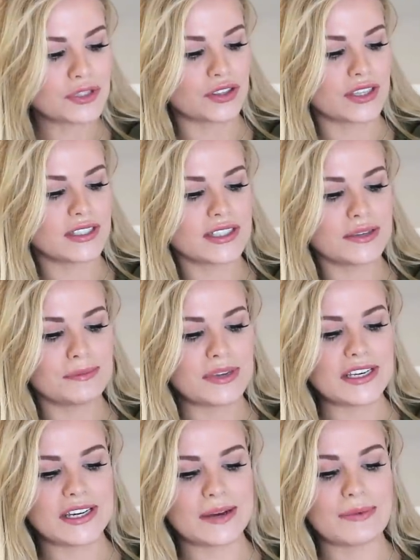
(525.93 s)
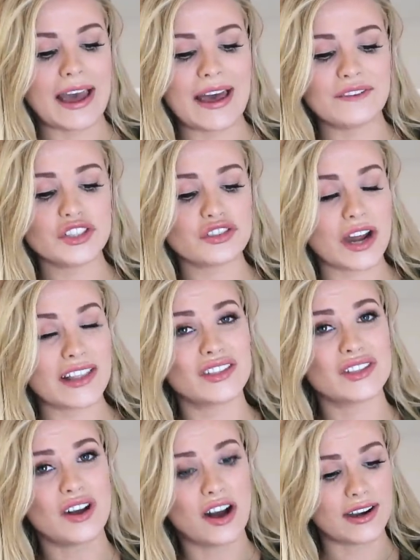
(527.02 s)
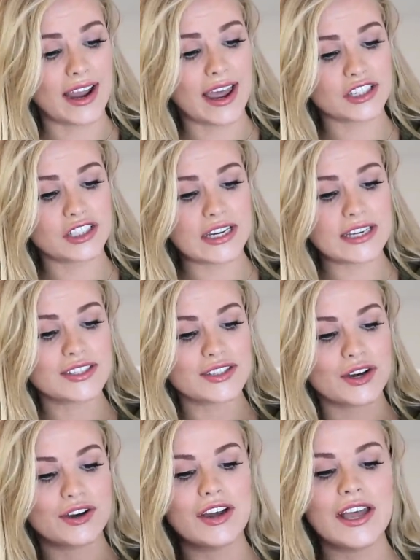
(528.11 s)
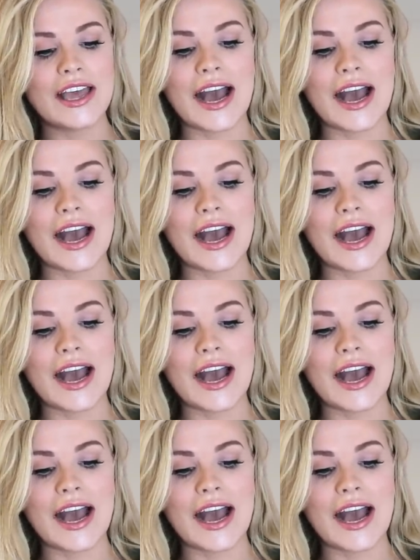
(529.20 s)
So this is a medium. I haven't tried this on actually, so